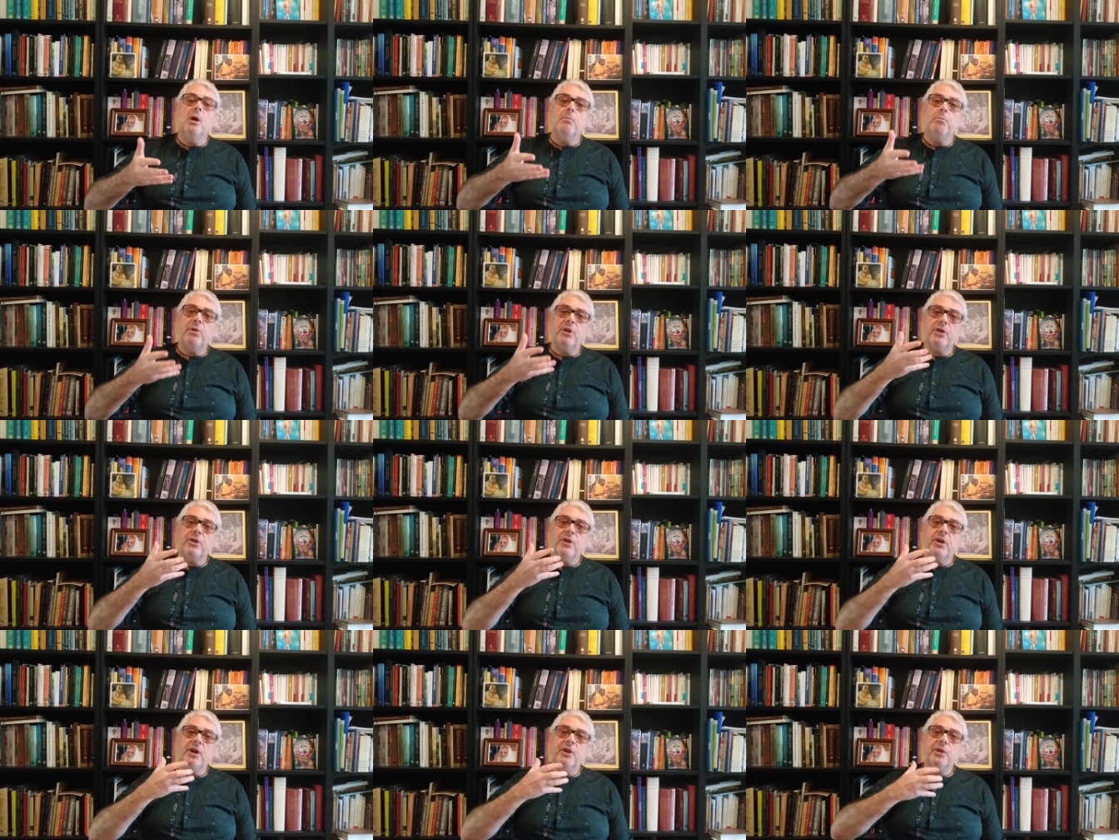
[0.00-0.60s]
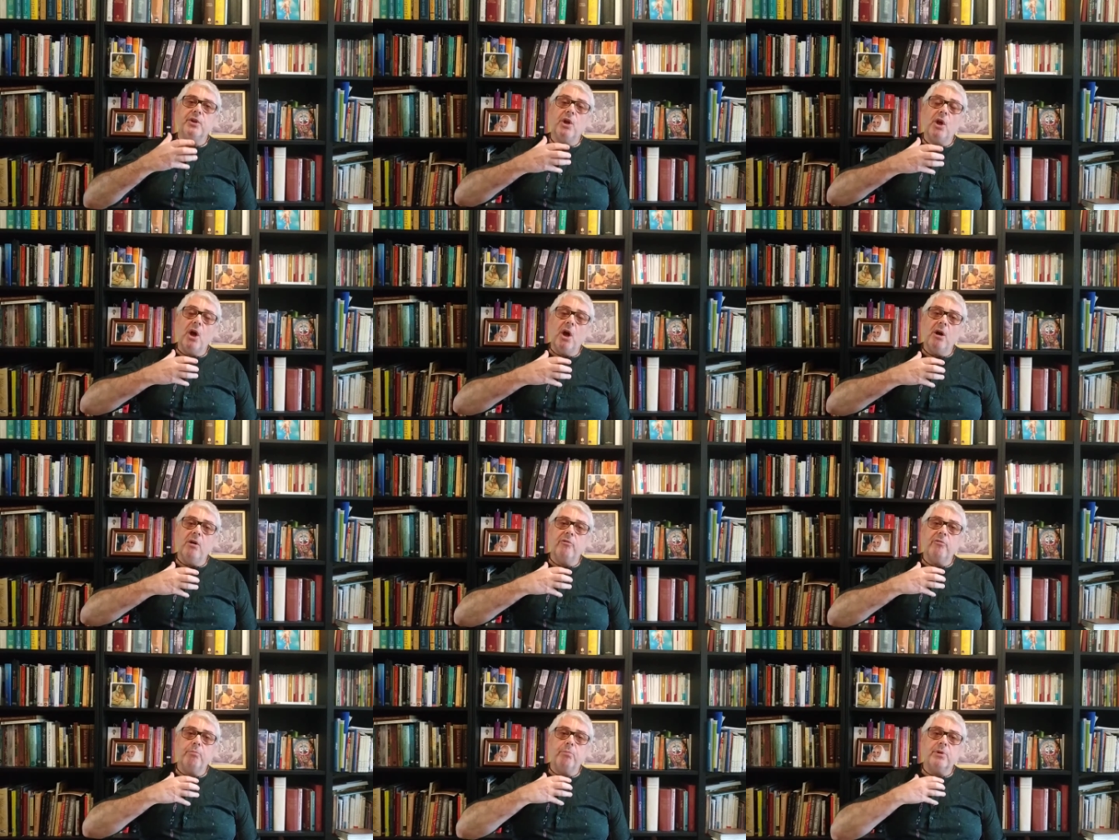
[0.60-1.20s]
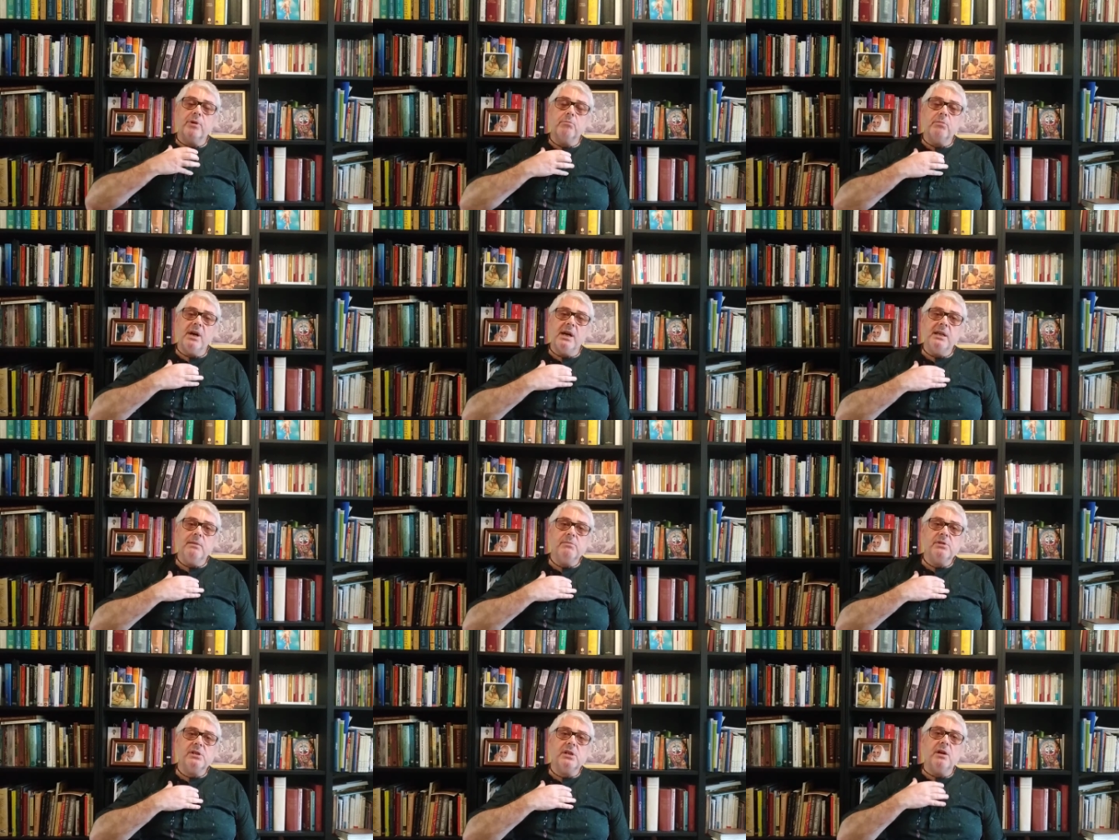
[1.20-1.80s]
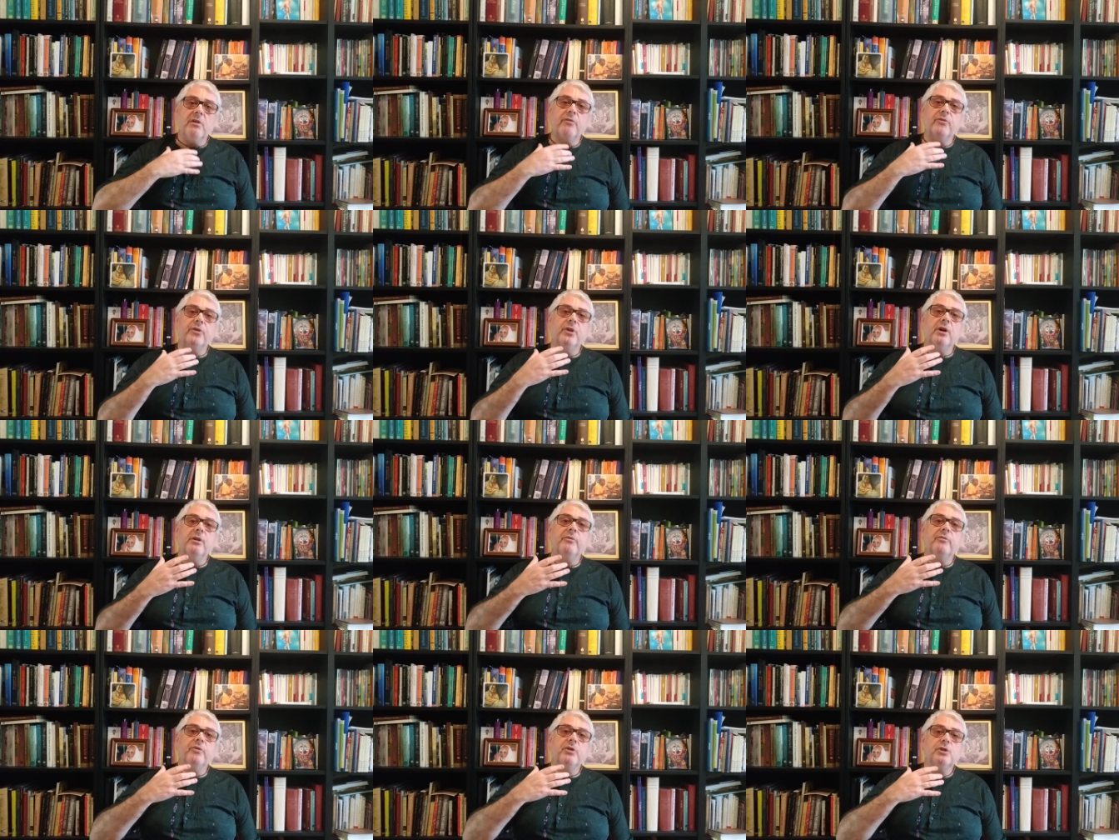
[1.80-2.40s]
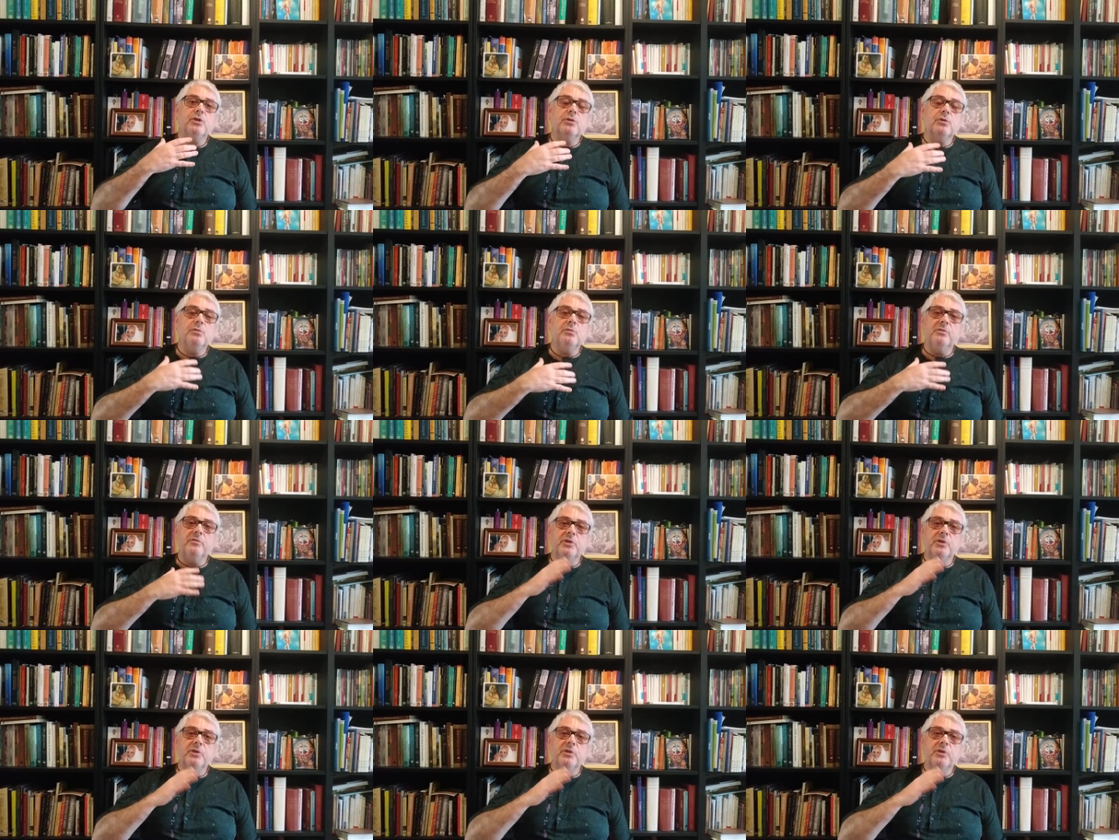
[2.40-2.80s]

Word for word: but not of Brahman himself, not Vishnu.